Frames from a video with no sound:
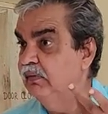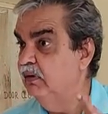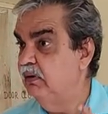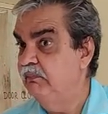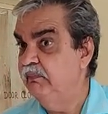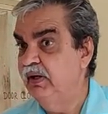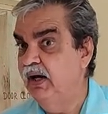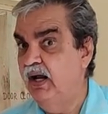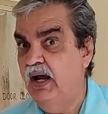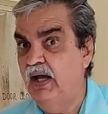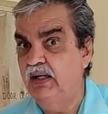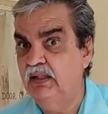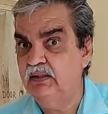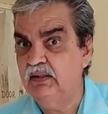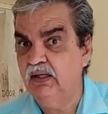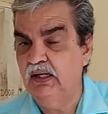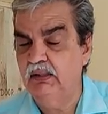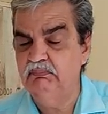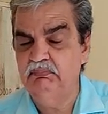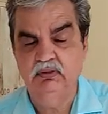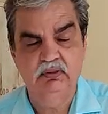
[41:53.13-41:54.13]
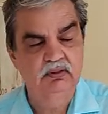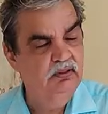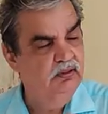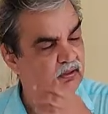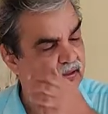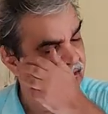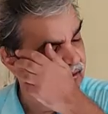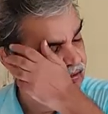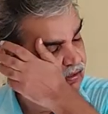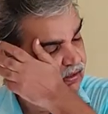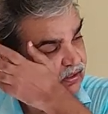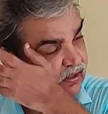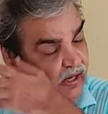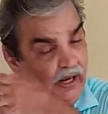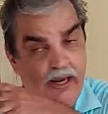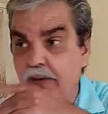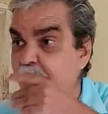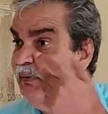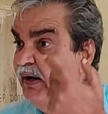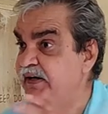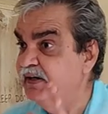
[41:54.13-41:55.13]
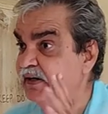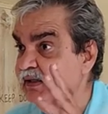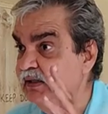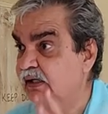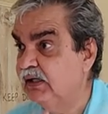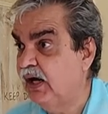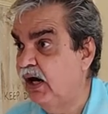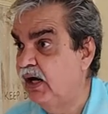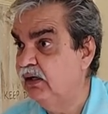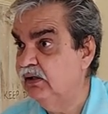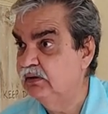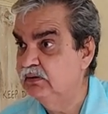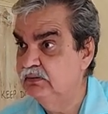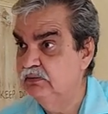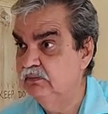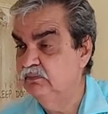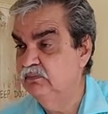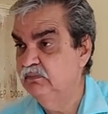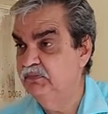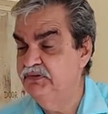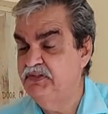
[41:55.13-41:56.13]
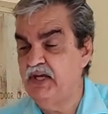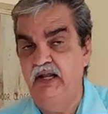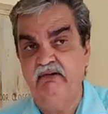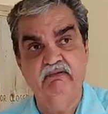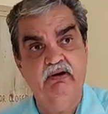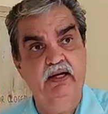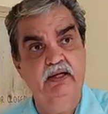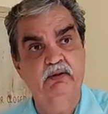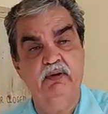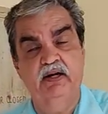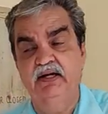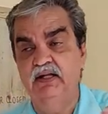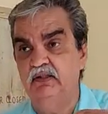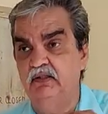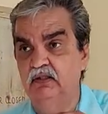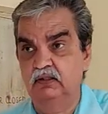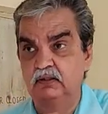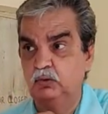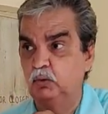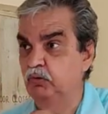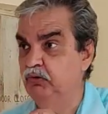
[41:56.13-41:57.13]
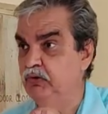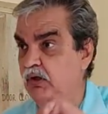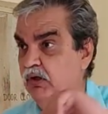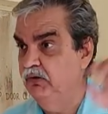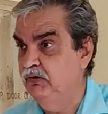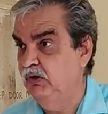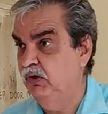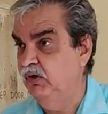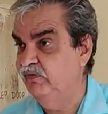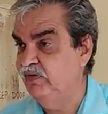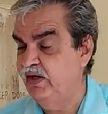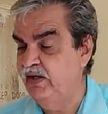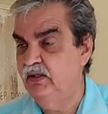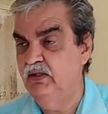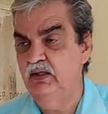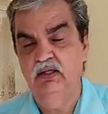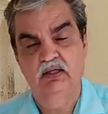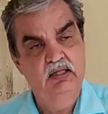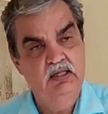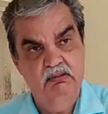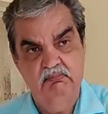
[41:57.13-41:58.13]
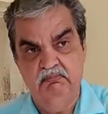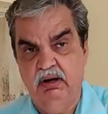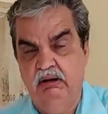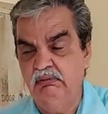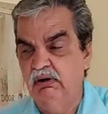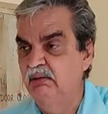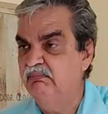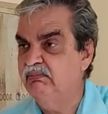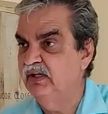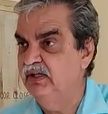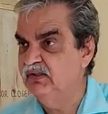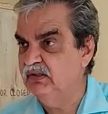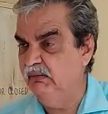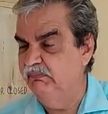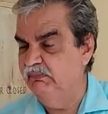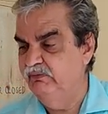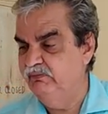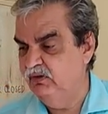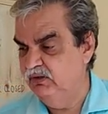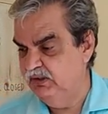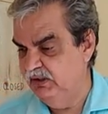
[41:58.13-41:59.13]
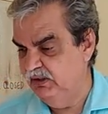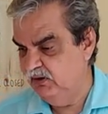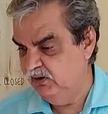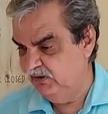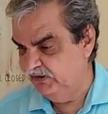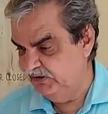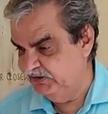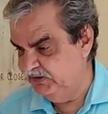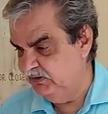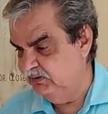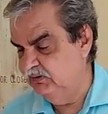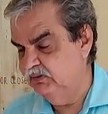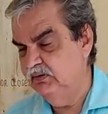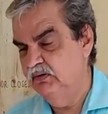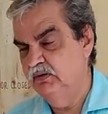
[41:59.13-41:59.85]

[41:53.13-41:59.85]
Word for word: Mera halat kharab. I printed the card. January 23rd, 2005, Baba Amte is coming for the inauguration.